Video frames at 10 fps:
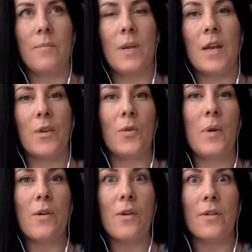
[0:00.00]
being a new
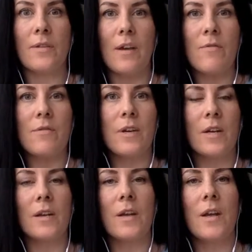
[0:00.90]
parent, discovering